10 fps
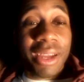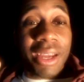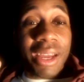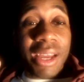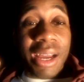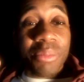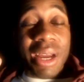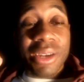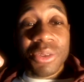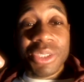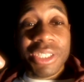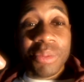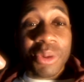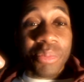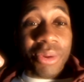I'm not no typical
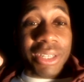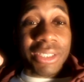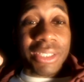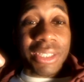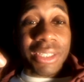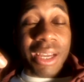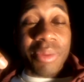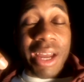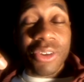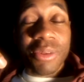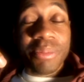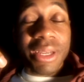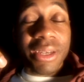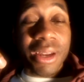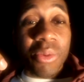president. I'm not going to be in
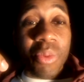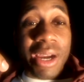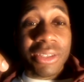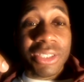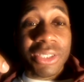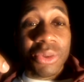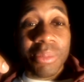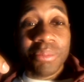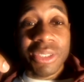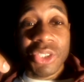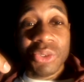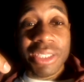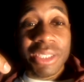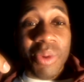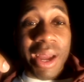there wearing a suit. I'm going to be dressed the
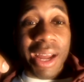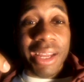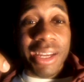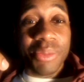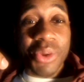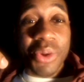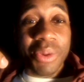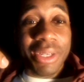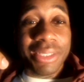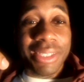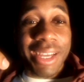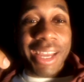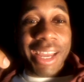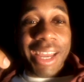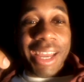way I am doing this.
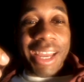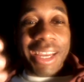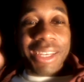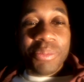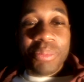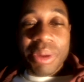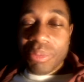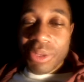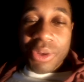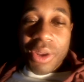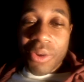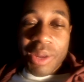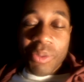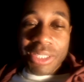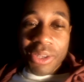And people, you know, he
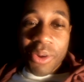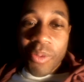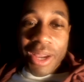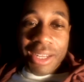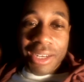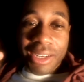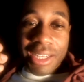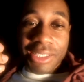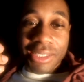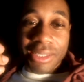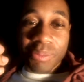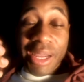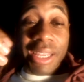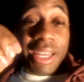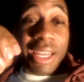wasn't going to win that election, but he
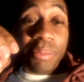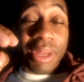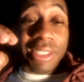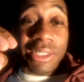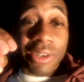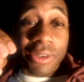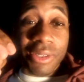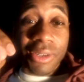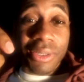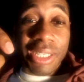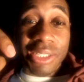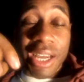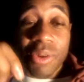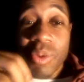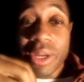did place third though, and that's kind of
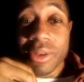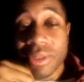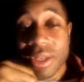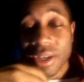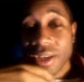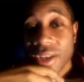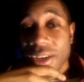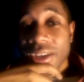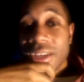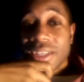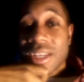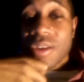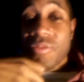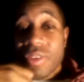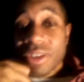weird, kind of
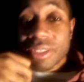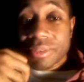funny.